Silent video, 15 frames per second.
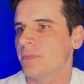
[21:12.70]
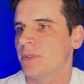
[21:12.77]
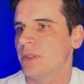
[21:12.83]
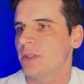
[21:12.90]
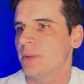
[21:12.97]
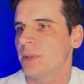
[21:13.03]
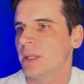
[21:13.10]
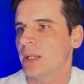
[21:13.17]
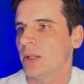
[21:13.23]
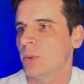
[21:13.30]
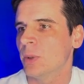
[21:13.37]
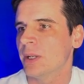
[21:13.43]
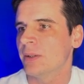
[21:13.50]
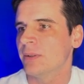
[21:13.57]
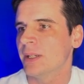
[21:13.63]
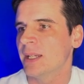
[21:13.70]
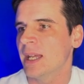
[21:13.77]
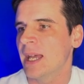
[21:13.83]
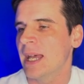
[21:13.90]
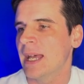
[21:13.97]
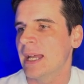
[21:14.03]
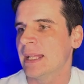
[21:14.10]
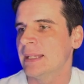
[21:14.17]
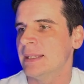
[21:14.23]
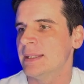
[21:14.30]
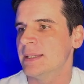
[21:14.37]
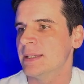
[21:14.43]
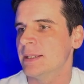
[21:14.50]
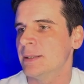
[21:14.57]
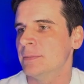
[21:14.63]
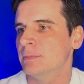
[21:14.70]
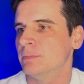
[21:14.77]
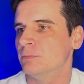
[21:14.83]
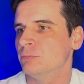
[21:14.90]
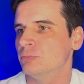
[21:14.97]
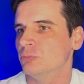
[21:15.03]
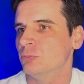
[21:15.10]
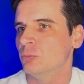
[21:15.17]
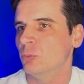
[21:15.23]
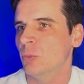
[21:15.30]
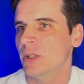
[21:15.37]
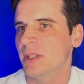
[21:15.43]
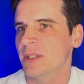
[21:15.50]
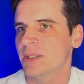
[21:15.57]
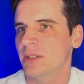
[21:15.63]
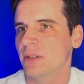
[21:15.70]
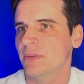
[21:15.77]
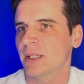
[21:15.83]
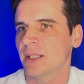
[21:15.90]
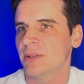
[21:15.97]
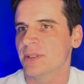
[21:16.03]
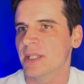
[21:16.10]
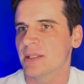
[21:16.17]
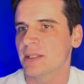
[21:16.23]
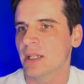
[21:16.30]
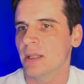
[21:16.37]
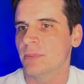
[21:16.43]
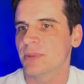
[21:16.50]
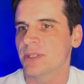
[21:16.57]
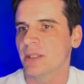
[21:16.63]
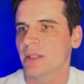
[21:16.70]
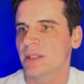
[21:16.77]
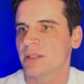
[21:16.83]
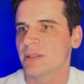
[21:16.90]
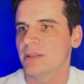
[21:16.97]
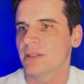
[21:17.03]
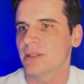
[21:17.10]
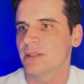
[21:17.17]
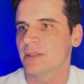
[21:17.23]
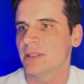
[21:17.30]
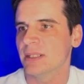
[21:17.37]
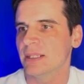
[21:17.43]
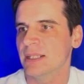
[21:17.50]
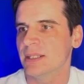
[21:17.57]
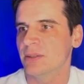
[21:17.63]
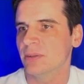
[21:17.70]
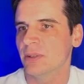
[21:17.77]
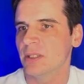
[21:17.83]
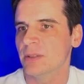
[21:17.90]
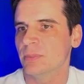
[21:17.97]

doing a query and when there's no value set up. So let's just delete all those